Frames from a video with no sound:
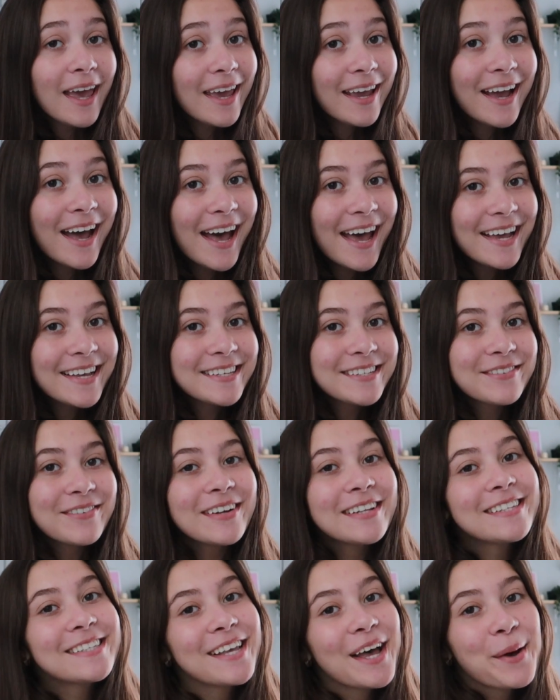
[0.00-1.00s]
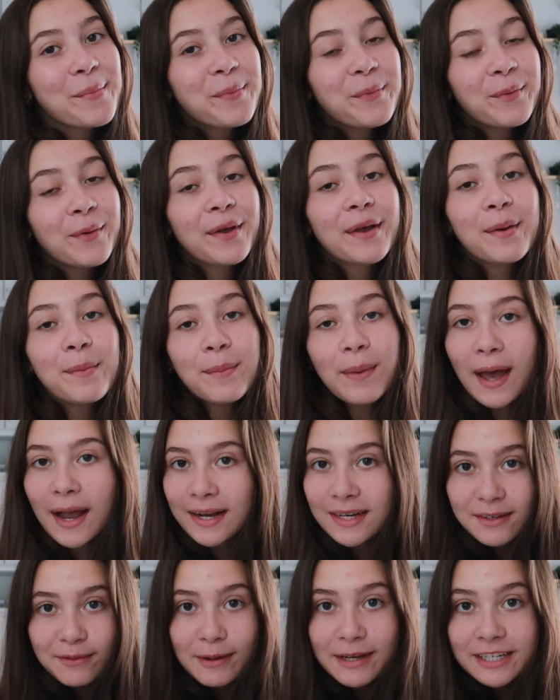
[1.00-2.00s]
Hey guys, what's up? Welcome
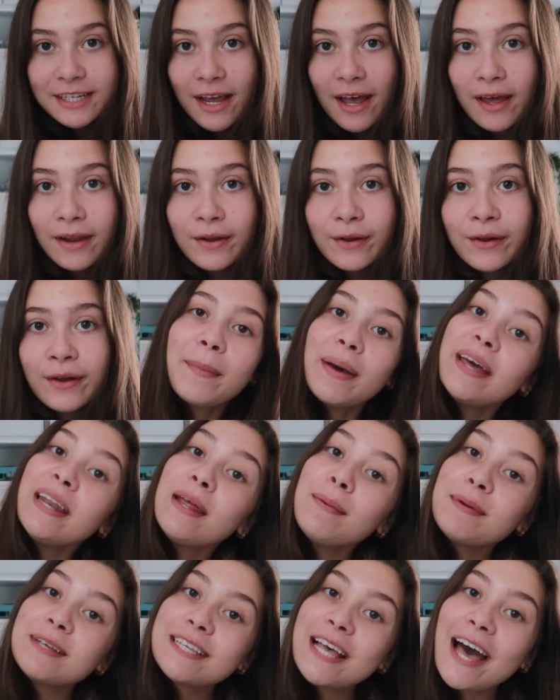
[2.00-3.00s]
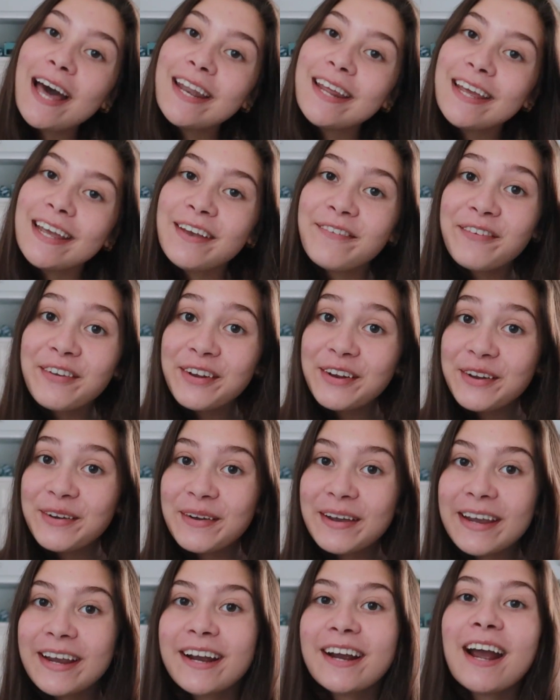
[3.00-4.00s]
back to my channel. My name is Hannah if you're new
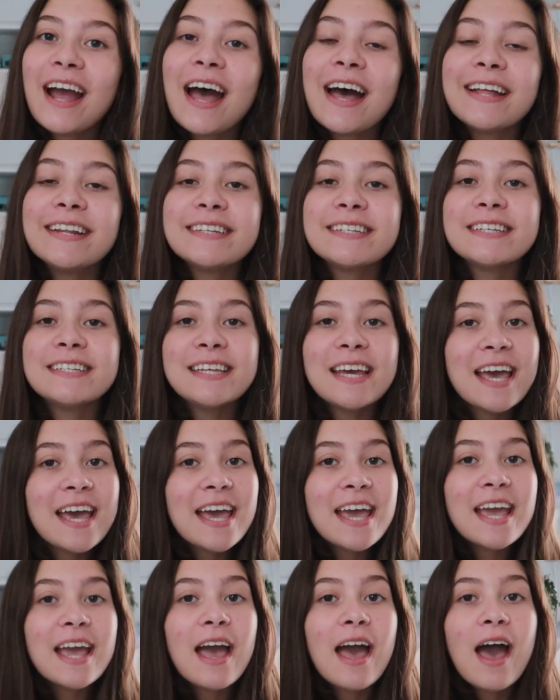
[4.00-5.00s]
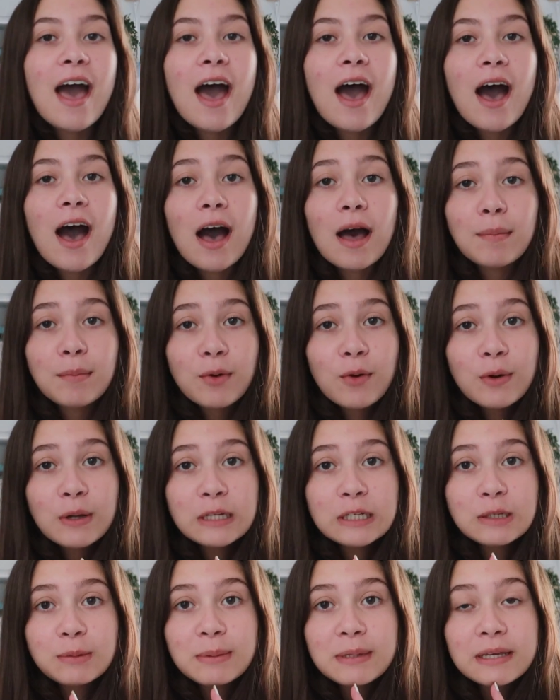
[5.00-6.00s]
here, and today I'm
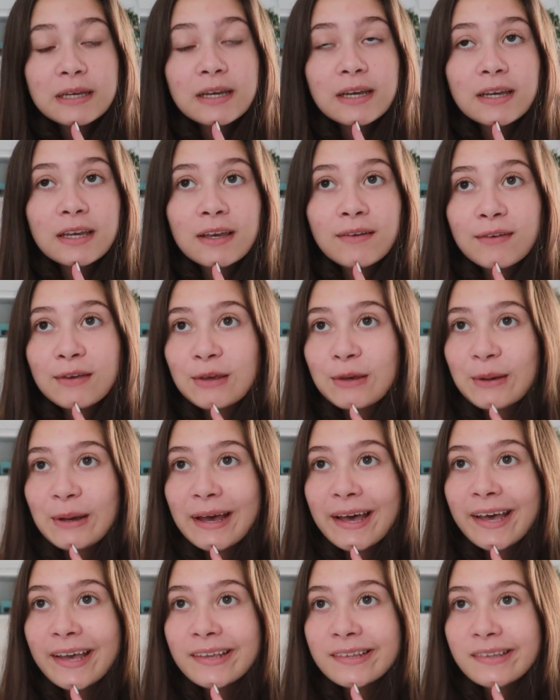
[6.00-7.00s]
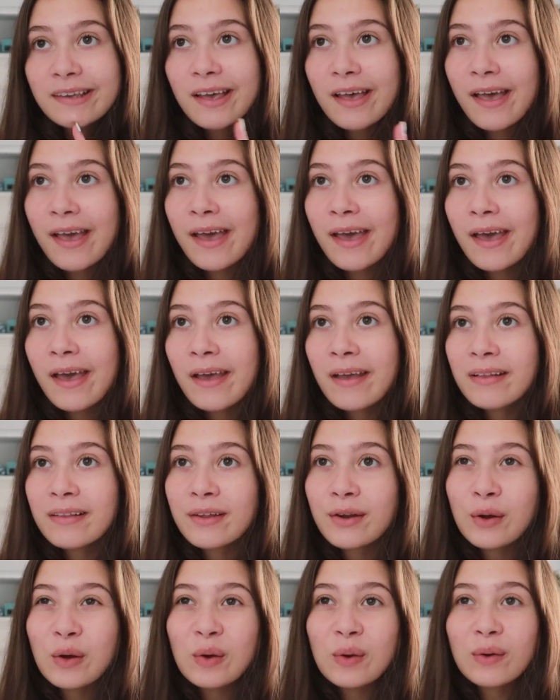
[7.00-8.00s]
going to be giving you guys a
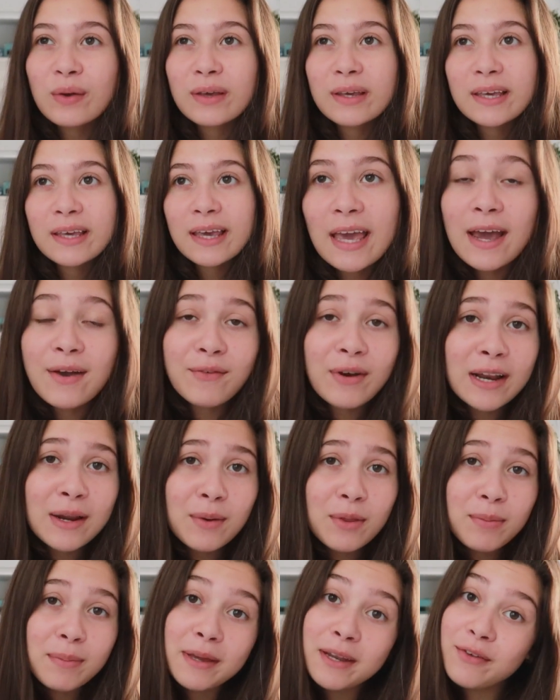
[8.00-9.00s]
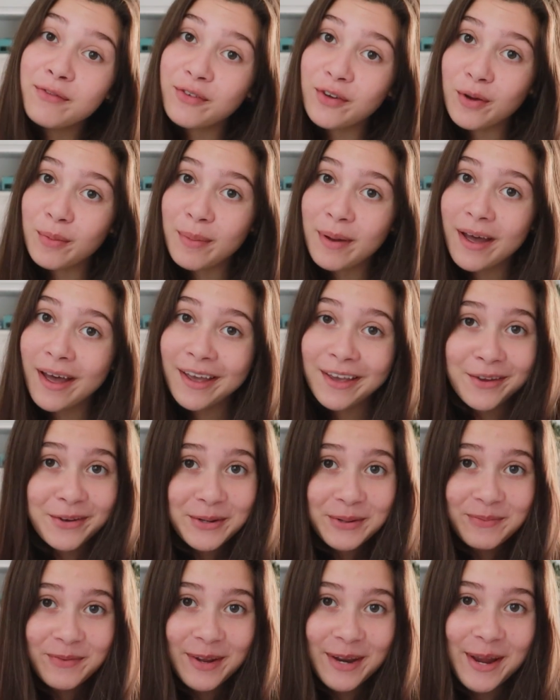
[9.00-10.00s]
little get ready with me to film a
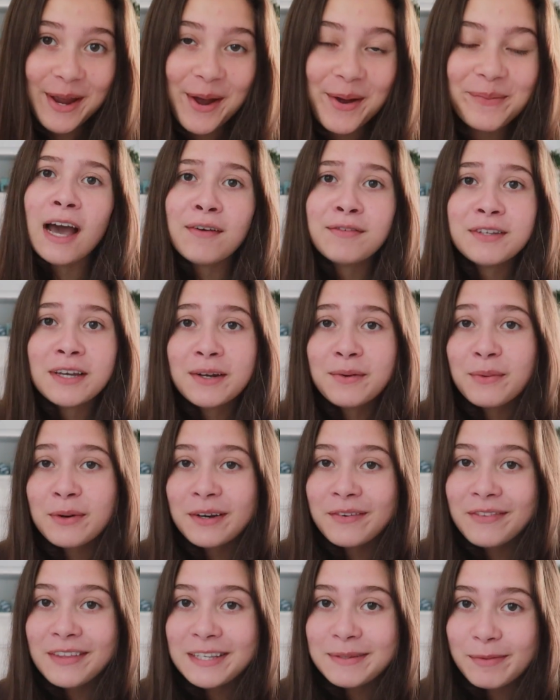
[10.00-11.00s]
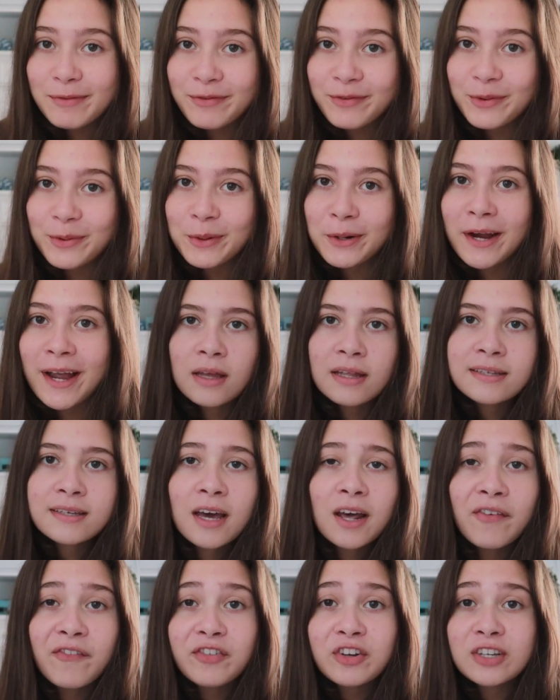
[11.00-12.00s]
YouTube video. I've done one of these before. It's
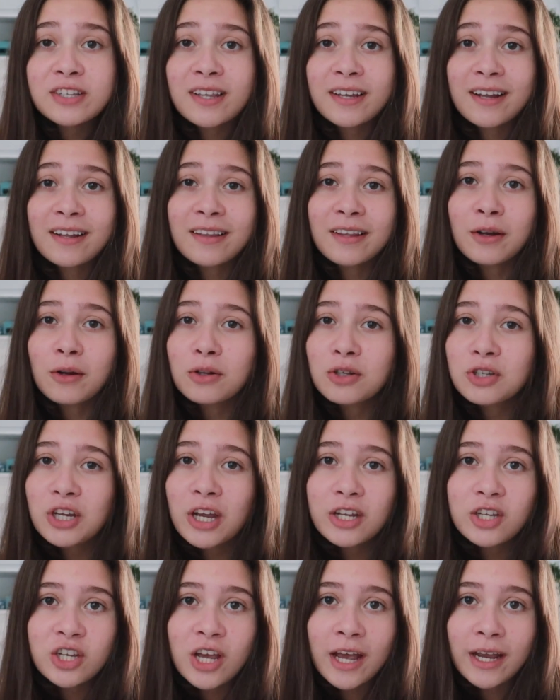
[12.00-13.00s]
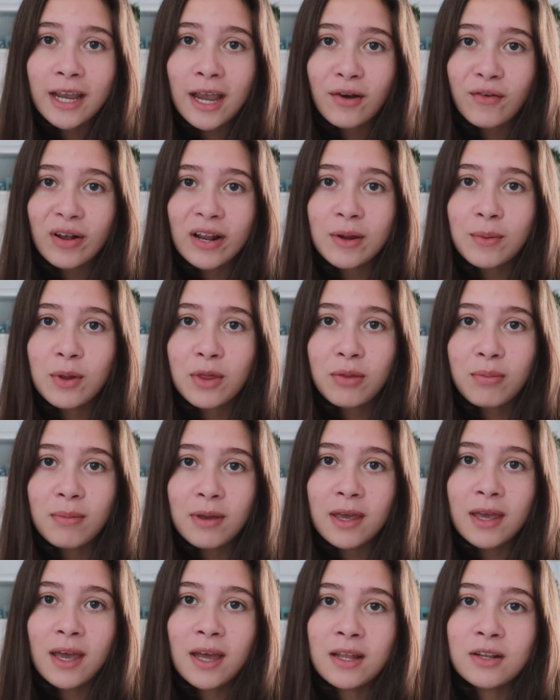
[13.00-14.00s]
kind of just like a little chit chat get ready with
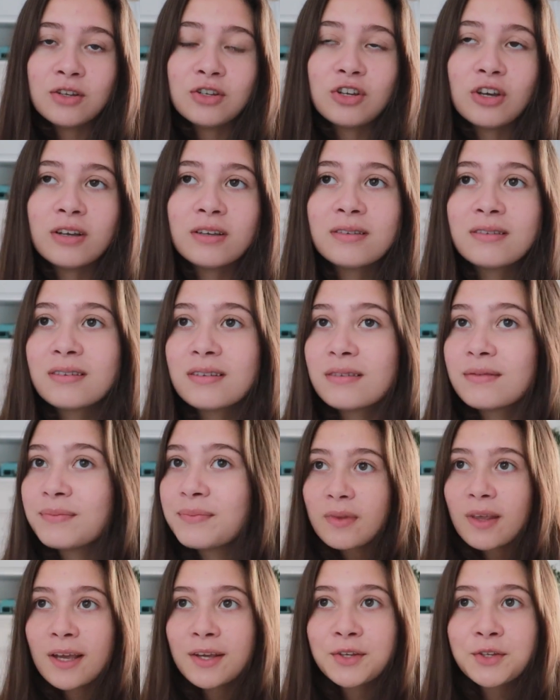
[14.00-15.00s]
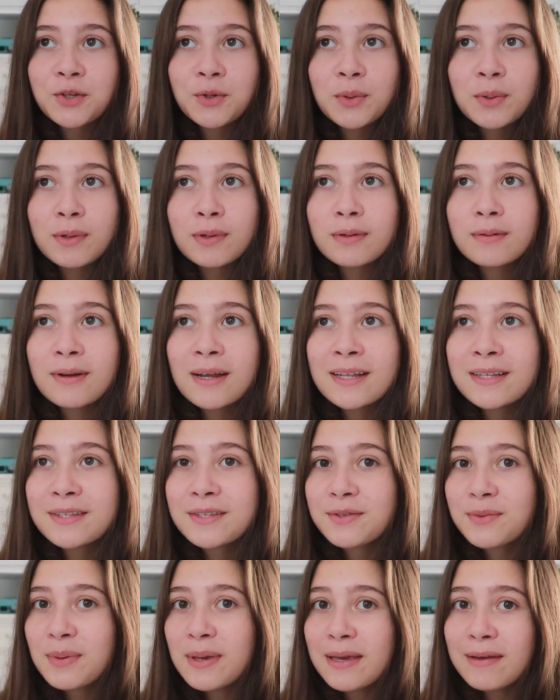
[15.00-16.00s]
me and just a short and
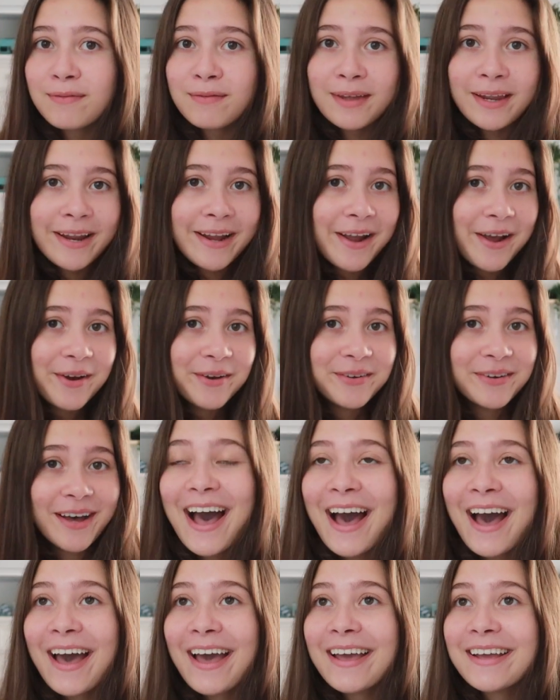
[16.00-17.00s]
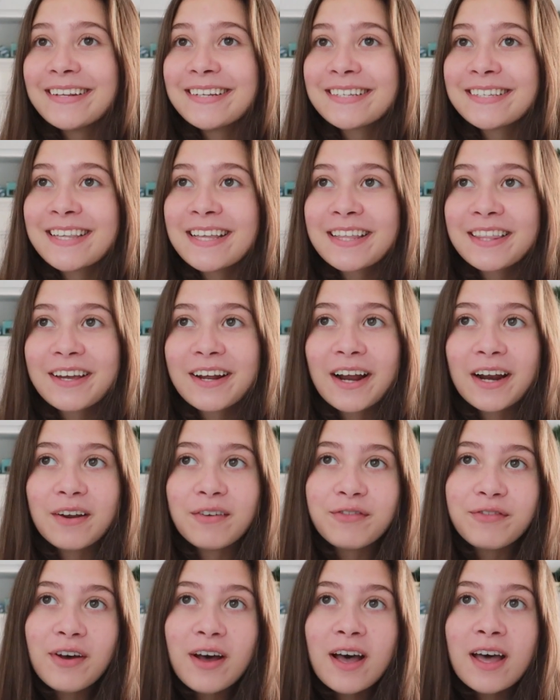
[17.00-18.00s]
sweet video. I just think they're kind
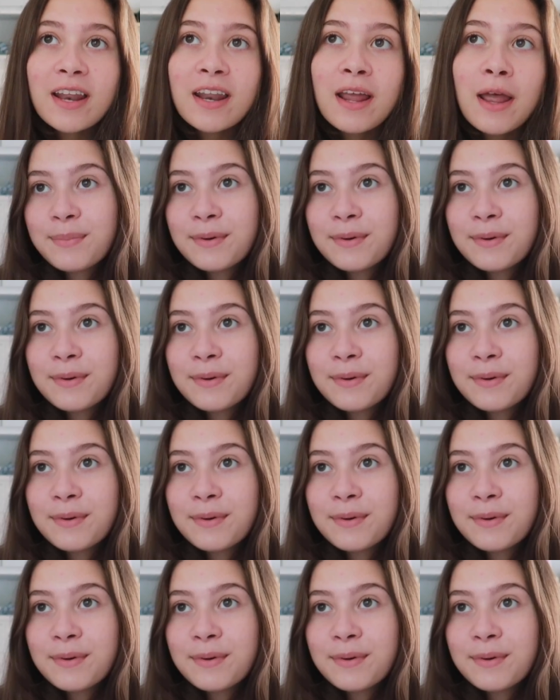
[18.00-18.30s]
of fun.